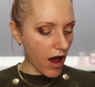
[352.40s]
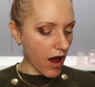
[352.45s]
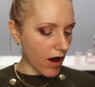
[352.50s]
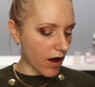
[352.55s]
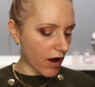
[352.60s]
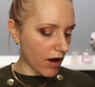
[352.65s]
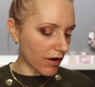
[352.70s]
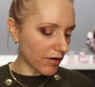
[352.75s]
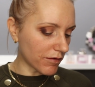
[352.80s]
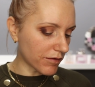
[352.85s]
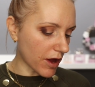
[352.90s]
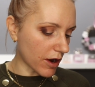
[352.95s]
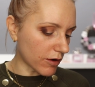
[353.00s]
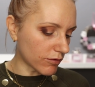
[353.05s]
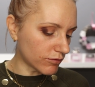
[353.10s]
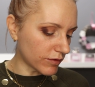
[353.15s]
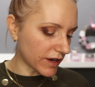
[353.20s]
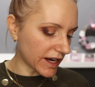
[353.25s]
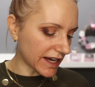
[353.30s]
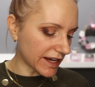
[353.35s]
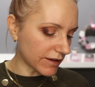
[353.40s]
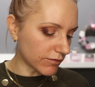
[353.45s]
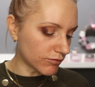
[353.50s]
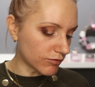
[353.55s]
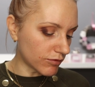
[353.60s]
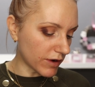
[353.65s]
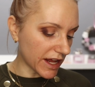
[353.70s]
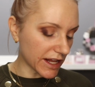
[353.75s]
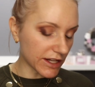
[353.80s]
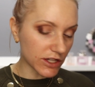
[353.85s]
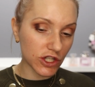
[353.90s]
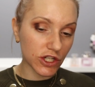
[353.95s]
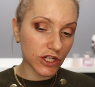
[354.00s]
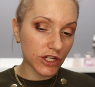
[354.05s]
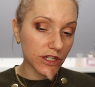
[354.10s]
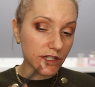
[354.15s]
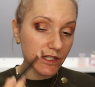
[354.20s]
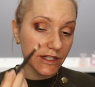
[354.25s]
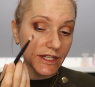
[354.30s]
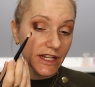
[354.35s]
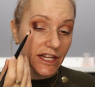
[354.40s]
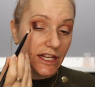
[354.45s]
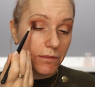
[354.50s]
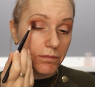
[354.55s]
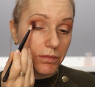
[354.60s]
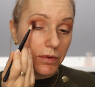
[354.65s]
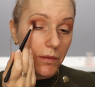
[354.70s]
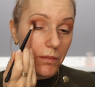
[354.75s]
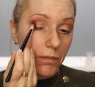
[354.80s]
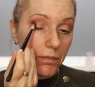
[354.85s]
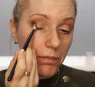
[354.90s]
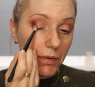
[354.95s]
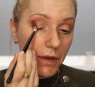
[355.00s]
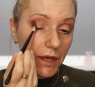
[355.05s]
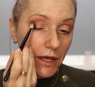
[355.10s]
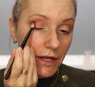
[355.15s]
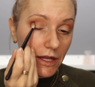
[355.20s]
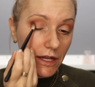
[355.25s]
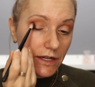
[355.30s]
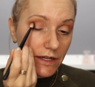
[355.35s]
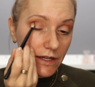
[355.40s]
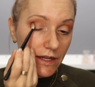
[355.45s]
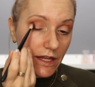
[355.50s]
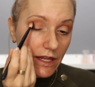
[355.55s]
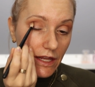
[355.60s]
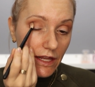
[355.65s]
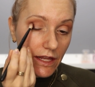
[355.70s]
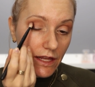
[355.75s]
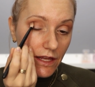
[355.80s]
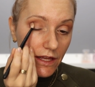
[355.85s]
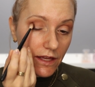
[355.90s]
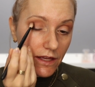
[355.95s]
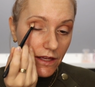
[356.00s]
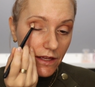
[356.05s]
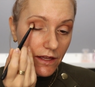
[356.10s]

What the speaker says: of a really rich, deep burgundy